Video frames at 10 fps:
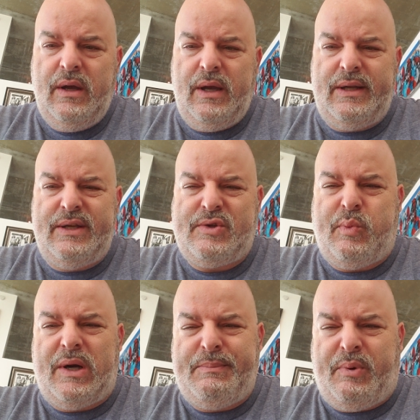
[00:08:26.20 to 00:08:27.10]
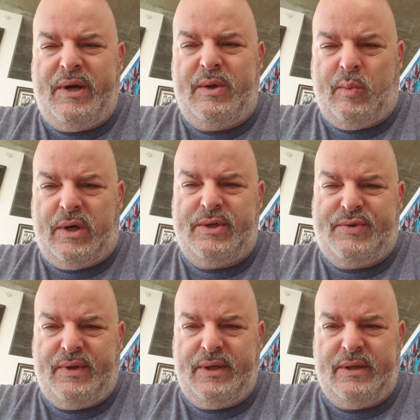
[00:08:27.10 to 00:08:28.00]
It is $1.1
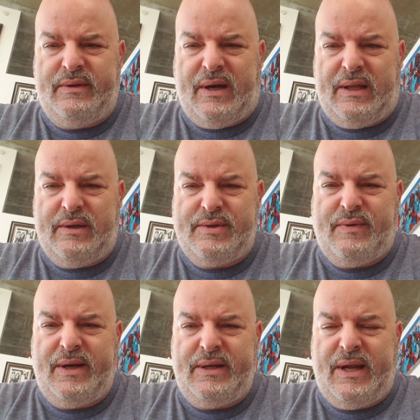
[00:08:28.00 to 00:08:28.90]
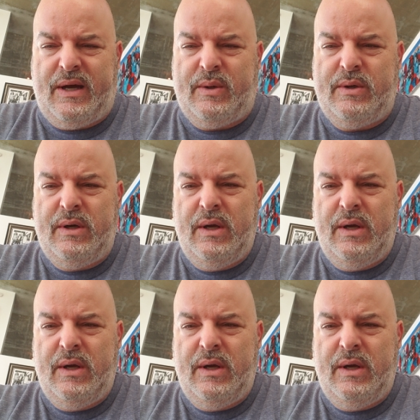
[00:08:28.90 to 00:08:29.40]
trillion right now.